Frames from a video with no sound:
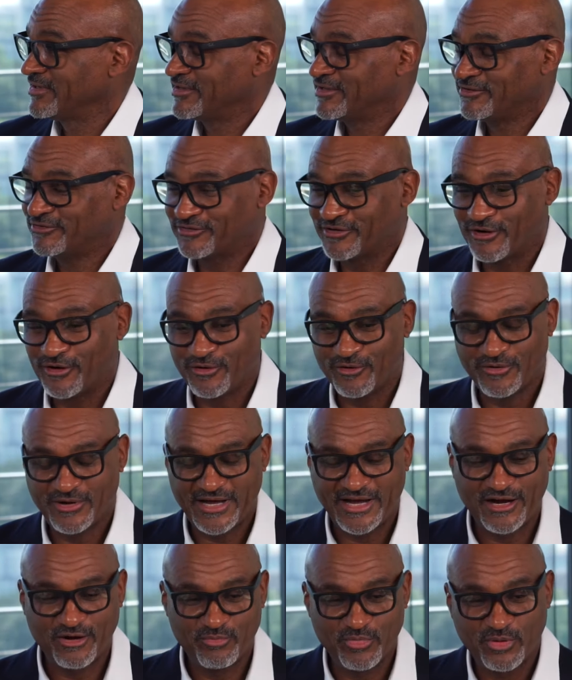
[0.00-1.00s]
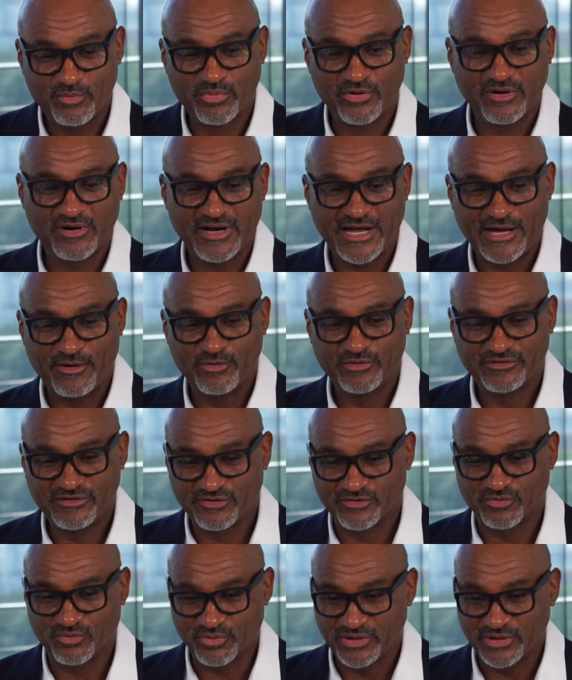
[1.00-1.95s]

So I remember I would just